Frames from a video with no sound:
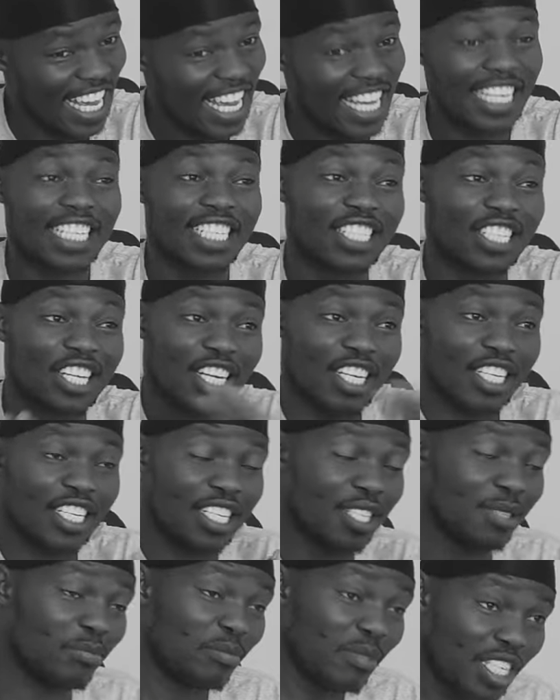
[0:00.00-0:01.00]
and he started
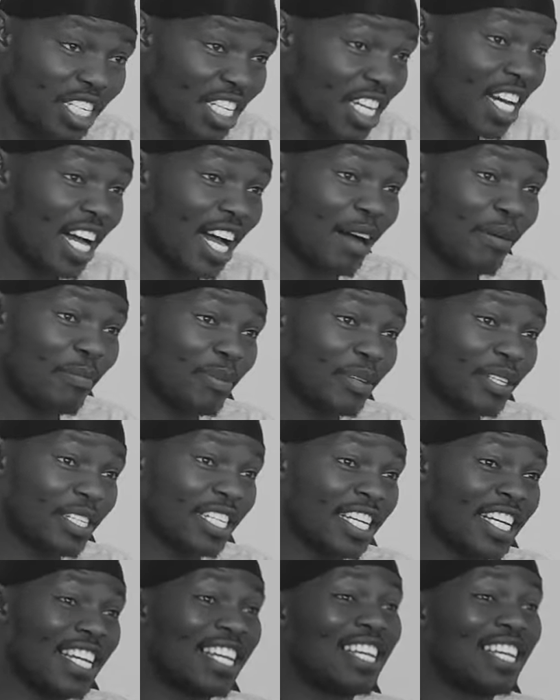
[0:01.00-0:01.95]
his media company